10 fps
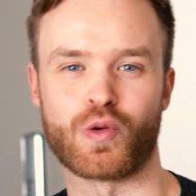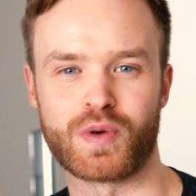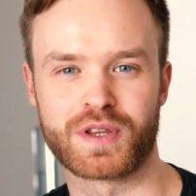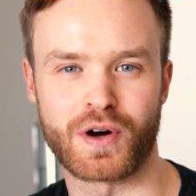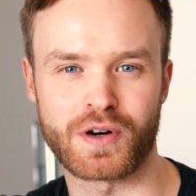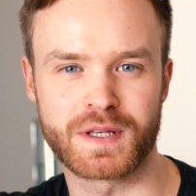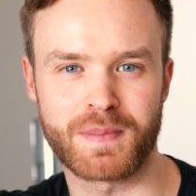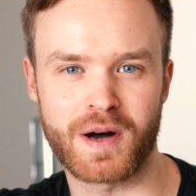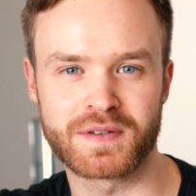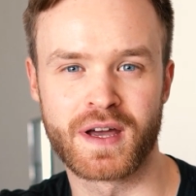we talked
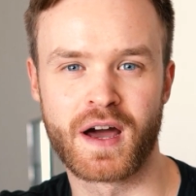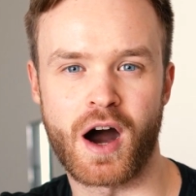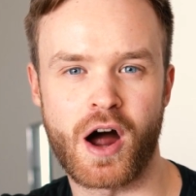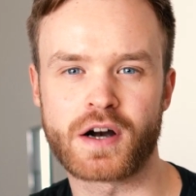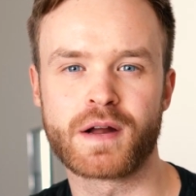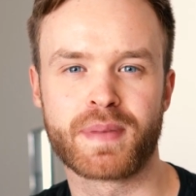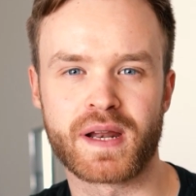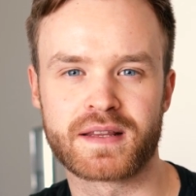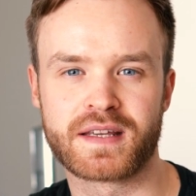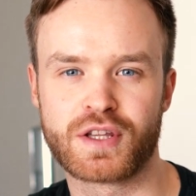about our
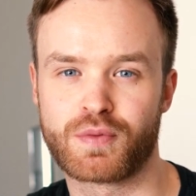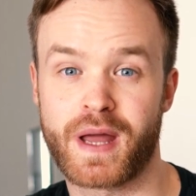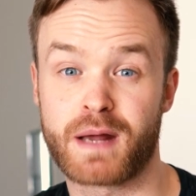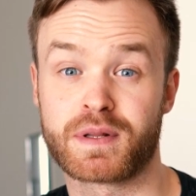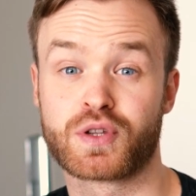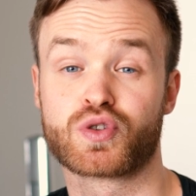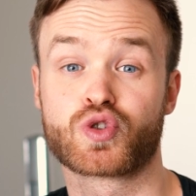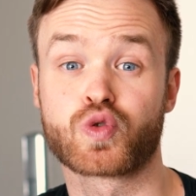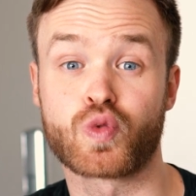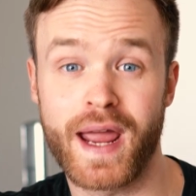ability to be able to
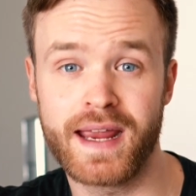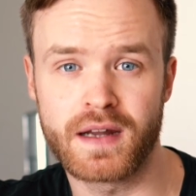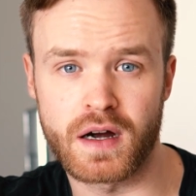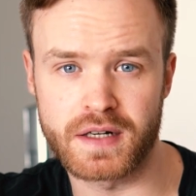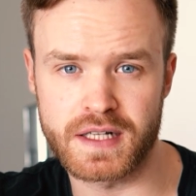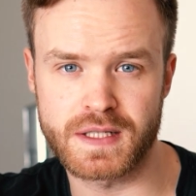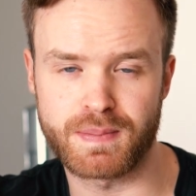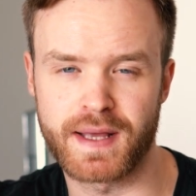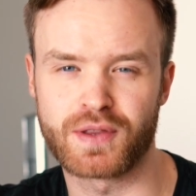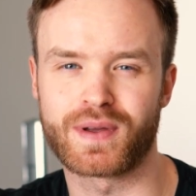train our
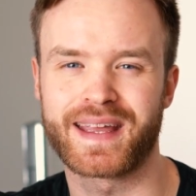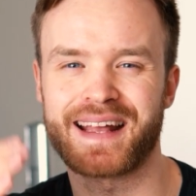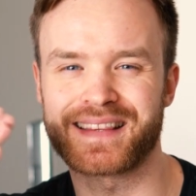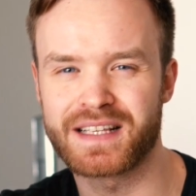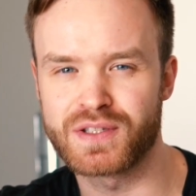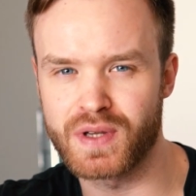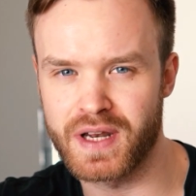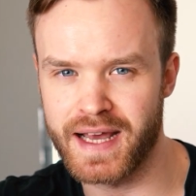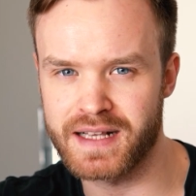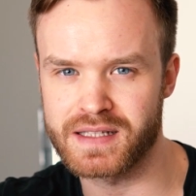discipline to get this to
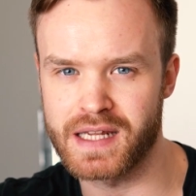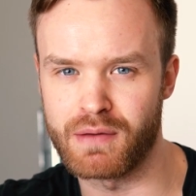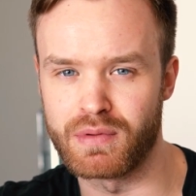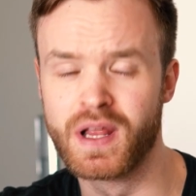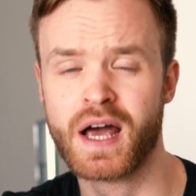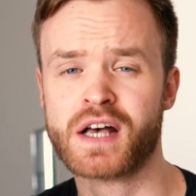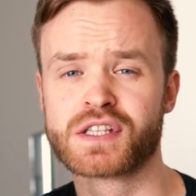the next level